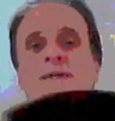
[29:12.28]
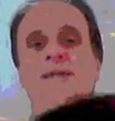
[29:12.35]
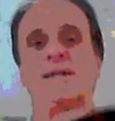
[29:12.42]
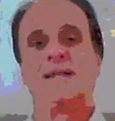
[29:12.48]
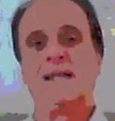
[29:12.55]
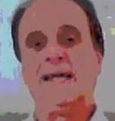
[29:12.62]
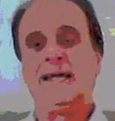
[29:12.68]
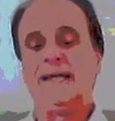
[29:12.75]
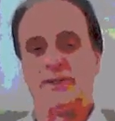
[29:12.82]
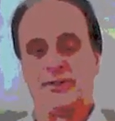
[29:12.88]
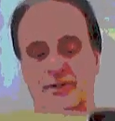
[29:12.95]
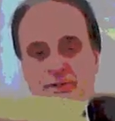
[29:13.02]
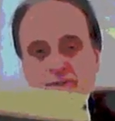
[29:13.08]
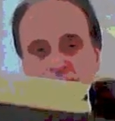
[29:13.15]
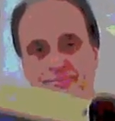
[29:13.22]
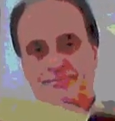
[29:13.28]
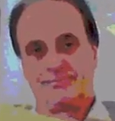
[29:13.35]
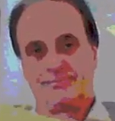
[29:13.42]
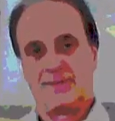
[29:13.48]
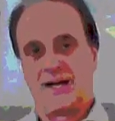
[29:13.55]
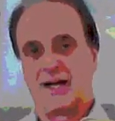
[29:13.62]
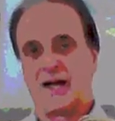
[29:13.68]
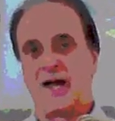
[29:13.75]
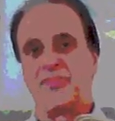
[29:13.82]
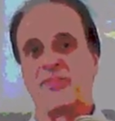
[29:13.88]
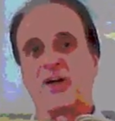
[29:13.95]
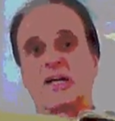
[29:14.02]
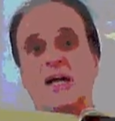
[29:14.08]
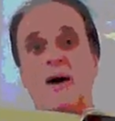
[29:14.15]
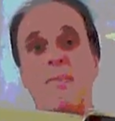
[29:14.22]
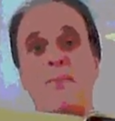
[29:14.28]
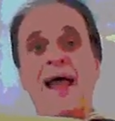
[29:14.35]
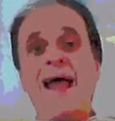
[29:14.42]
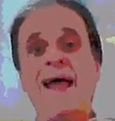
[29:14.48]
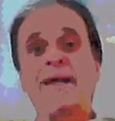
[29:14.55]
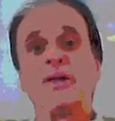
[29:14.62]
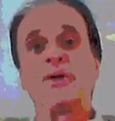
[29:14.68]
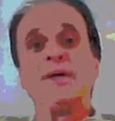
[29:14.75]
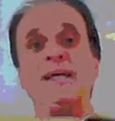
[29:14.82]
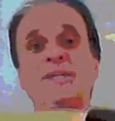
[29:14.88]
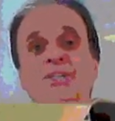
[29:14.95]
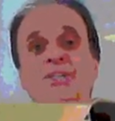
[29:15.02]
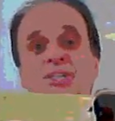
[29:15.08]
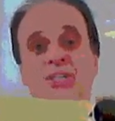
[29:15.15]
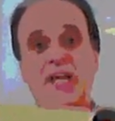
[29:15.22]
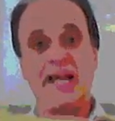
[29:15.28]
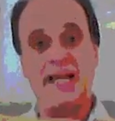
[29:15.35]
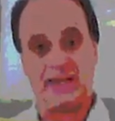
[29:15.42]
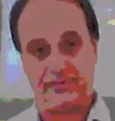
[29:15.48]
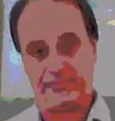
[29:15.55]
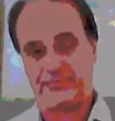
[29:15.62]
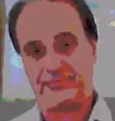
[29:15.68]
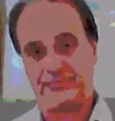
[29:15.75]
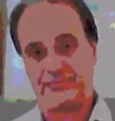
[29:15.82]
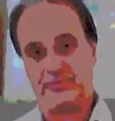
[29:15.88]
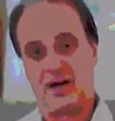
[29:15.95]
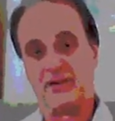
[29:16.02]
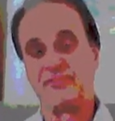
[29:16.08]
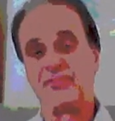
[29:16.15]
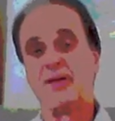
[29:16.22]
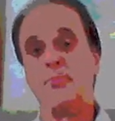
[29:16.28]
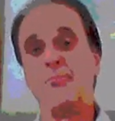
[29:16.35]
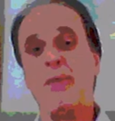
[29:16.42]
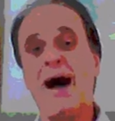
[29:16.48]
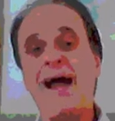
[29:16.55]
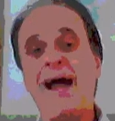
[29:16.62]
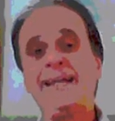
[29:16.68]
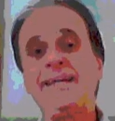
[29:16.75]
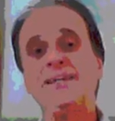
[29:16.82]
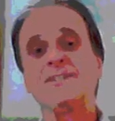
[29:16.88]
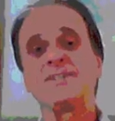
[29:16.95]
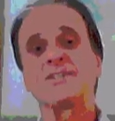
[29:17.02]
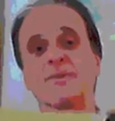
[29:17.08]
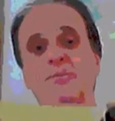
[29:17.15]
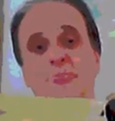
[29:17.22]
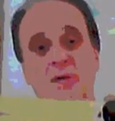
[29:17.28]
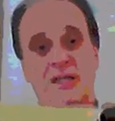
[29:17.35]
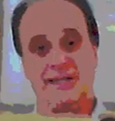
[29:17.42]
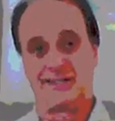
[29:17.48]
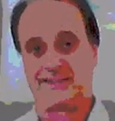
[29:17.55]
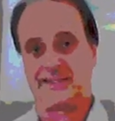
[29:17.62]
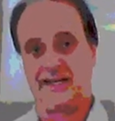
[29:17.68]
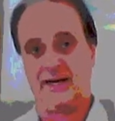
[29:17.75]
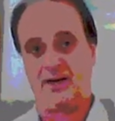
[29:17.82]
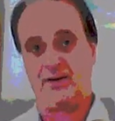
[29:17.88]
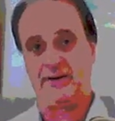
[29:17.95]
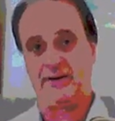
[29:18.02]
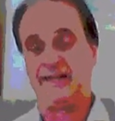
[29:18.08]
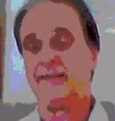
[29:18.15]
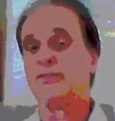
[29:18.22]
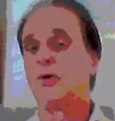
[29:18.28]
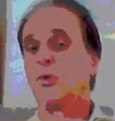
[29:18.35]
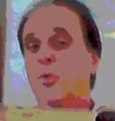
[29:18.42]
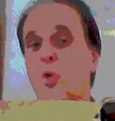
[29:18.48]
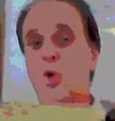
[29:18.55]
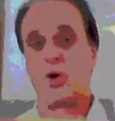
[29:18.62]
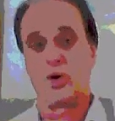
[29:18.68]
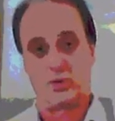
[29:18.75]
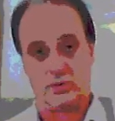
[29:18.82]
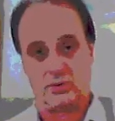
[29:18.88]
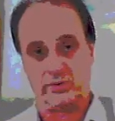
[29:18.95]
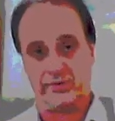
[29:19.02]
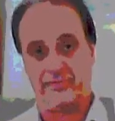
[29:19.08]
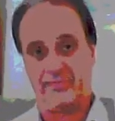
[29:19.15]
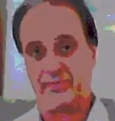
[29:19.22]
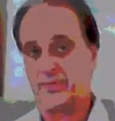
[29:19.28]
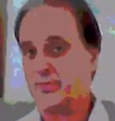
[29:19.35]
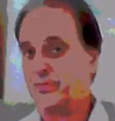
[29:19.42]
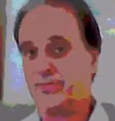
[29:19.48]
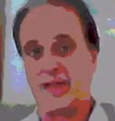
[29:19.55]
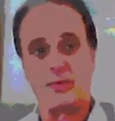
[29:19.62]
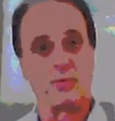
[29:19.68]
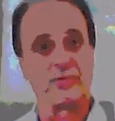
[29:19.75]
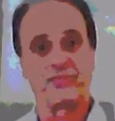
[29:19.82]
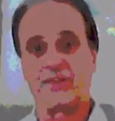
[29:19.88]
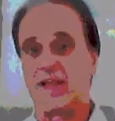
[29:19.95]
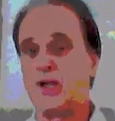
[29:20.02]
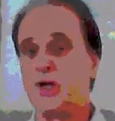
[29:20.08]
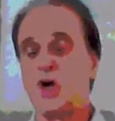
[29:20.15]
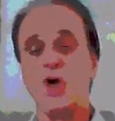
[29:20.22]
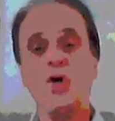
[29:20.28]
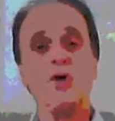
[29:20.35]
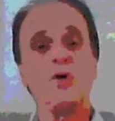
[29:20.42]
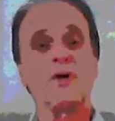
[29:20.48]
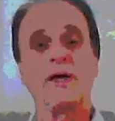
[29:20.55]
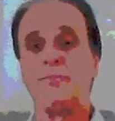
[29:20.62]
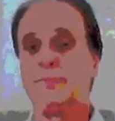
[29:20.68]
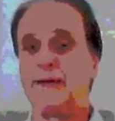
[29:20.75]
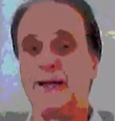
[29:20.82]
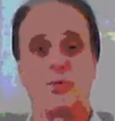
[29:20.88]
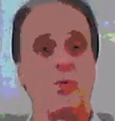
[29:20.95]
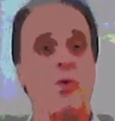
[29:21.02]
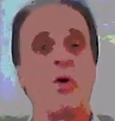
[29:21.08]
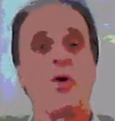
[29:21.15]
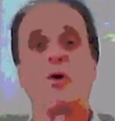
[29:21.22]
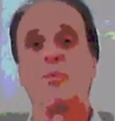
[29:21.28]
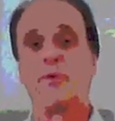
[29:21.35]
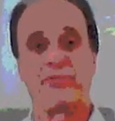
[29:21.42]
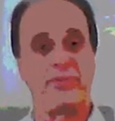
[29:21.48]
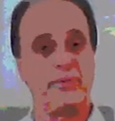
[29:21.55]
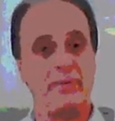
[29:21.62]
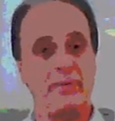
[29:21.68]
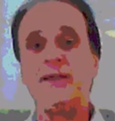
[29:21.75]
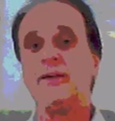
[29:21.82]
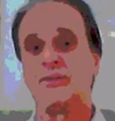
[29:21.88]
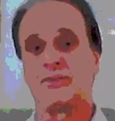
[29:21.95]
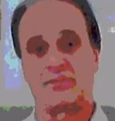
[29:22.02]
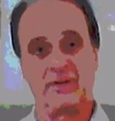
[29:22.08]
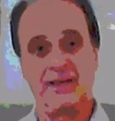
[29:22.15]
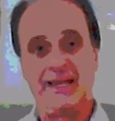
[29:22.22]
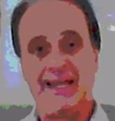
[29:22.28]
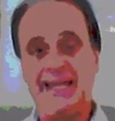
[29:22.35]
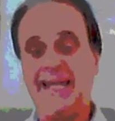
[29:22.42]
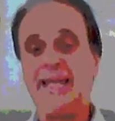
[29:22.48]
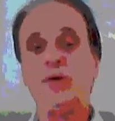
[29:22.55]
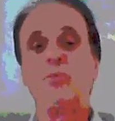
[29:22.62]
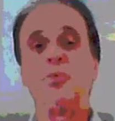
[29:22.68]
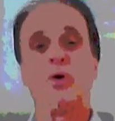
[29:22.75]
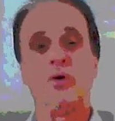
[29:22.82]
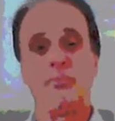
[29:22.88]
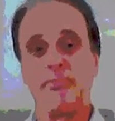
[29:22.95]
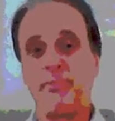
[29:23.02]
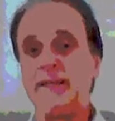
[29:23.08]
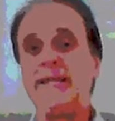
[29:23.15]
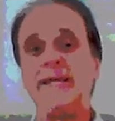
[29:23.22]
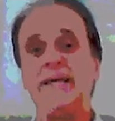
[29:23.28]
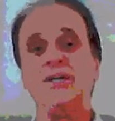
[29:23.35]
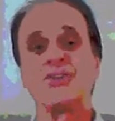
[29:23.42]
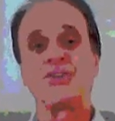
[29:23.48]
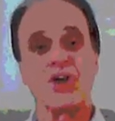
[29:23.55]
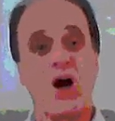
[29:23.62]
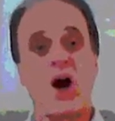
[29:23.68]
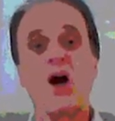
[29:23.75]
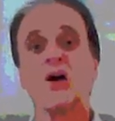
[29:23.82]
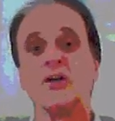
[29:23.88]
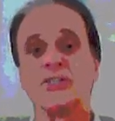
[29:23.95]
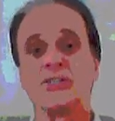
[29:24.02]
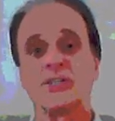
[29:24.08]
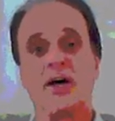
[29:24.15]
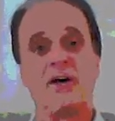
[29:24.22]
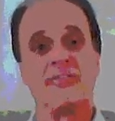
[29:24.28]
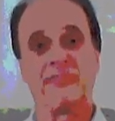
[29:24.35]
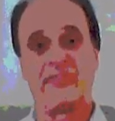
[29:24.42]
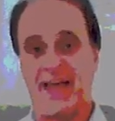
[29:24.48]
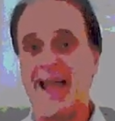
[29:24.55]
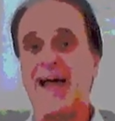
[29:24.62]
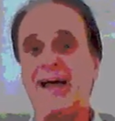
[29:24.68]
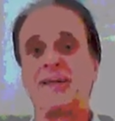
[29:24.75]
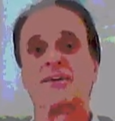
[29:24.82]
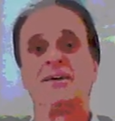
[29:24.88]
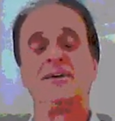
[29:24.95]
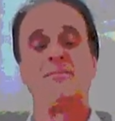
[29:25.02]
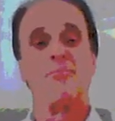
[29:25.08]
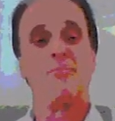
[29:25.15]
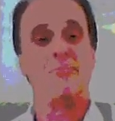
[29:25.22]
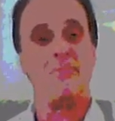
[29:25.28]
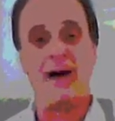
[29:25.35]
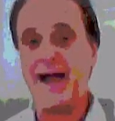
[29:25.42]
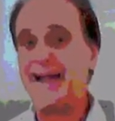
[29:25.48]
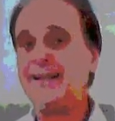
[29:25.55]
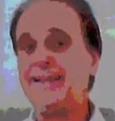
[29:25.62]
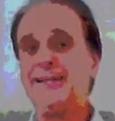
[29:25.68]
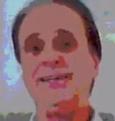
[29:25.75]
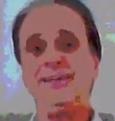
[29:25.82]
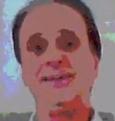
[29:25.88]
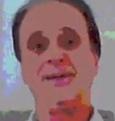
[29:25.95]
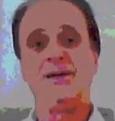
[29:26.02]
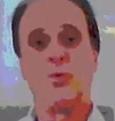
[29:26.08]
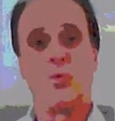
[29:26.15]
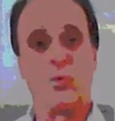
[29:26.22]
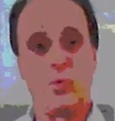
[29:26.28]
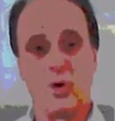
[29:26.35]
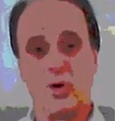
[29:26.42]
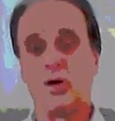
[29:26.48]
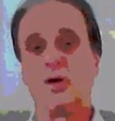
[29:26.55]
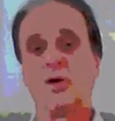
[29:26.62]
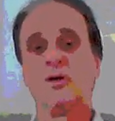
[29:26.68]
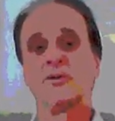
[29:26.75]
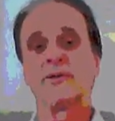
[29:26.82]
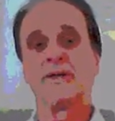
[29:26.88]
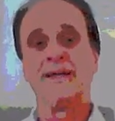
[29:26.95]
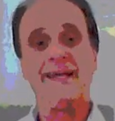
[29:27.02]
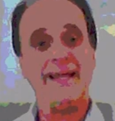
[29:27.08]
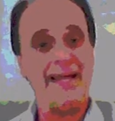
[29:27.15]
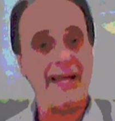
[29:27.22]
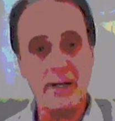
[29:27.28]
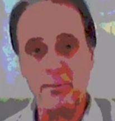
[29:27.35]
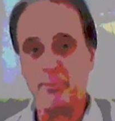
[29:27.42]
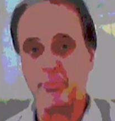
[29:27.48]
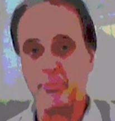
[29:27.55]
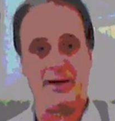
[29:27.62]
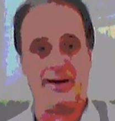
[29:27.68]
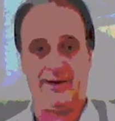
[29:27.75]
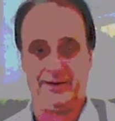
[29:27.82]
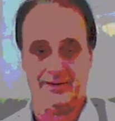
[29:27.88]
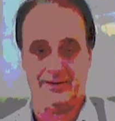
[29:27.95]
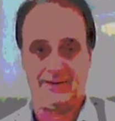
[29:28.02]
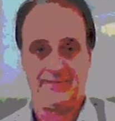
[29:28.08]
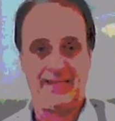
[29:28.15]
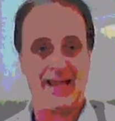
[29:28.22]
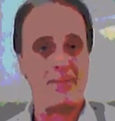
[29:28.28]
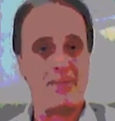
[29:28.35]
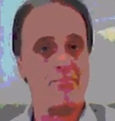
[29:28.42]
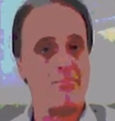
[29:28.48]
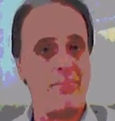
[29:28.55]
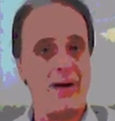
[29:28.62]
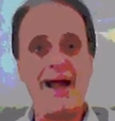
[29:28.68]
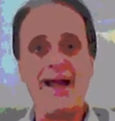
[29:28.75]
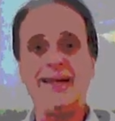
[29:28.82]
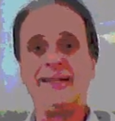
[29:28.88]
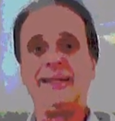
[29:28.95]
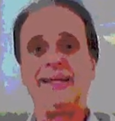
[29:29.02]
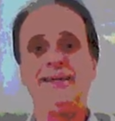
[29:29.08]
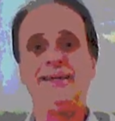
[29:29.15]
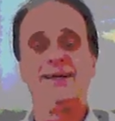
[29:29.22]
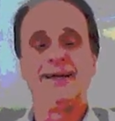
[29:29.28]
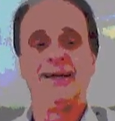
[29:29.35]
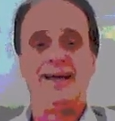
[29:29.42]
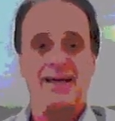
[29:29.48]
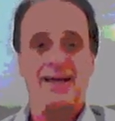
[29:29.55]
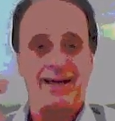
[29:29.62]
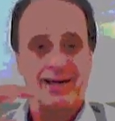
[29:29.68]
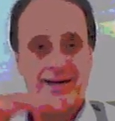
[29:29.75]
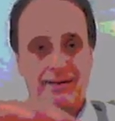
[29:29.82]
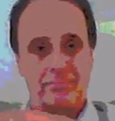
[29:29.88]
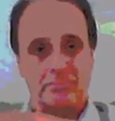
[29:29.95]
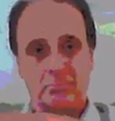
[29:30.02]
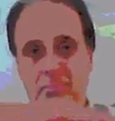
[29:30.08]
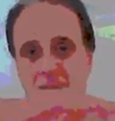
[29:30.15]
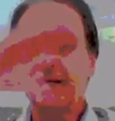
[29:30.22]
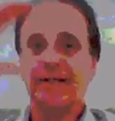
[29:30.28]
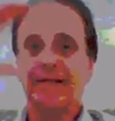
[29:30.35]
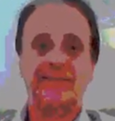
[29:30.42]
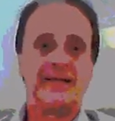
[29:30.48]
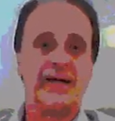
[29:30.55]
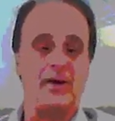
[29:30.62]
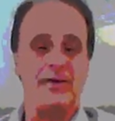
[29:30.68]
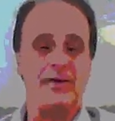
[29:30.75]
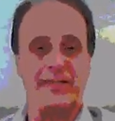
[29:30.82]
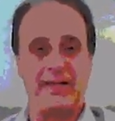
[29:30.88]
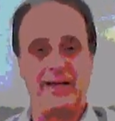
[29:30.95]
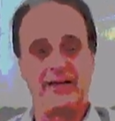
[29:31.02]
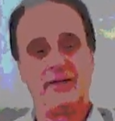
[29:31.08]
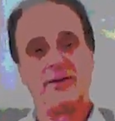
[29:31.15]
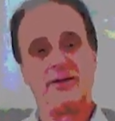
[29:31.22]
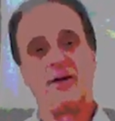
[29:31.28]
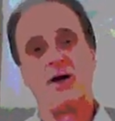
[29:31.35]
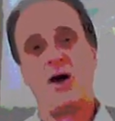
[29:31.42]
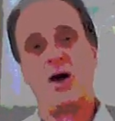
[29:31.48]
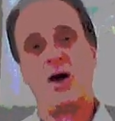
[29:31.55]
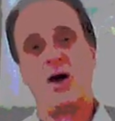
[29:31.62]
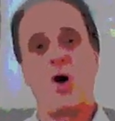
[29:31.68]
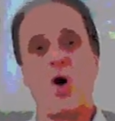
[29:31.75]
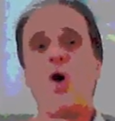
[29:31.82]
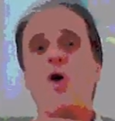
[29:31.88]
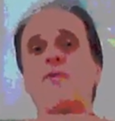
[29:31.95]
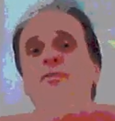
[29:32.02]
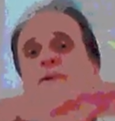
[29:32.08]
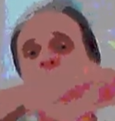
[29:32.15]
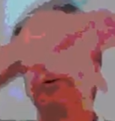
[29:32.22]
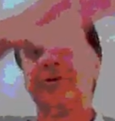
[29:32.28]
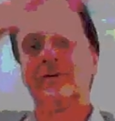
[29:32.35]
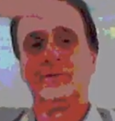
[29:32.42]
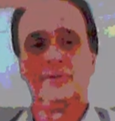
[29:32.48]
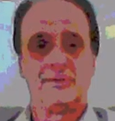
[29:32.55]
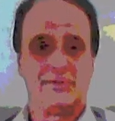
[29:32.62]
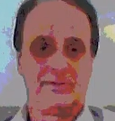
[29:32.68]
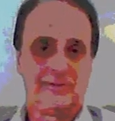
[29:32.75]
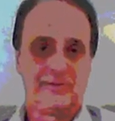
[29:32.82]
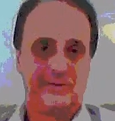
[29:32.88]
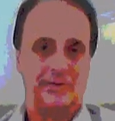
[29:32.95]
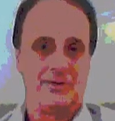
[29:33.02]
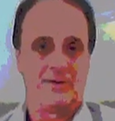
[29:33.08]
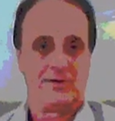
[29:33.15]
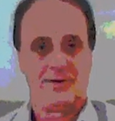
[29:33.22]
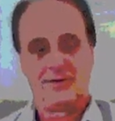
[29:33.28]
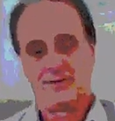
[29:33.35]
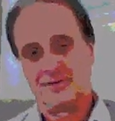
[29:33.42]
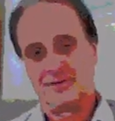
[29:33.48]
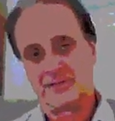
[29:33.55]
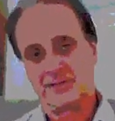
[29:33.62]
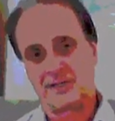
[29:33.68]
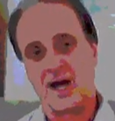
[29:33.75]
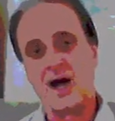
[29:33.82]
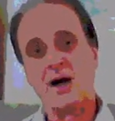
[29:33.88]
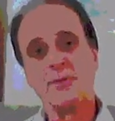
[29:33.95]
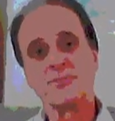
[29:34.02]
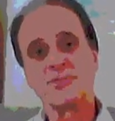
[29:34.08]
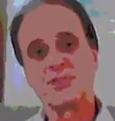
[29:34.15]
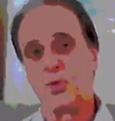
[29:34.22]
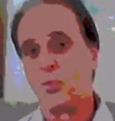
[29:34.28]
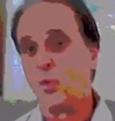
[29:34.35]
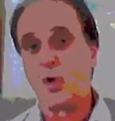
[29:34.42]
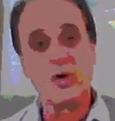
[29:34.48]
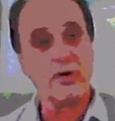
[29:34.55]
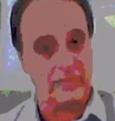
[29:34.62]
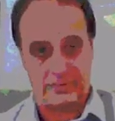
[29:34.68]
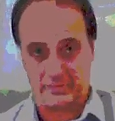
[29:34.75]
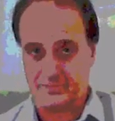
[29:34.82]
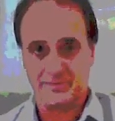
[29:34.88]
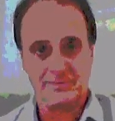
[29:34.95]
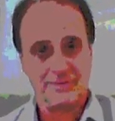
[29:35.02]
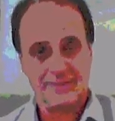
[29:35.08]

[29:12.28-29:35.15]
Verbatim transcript: leader, the commander-in-chief of the mightiest military in the world. They will say, who can make war with the beast? He will be in charge of that mighty world empire, that mighty military that overcomes the world.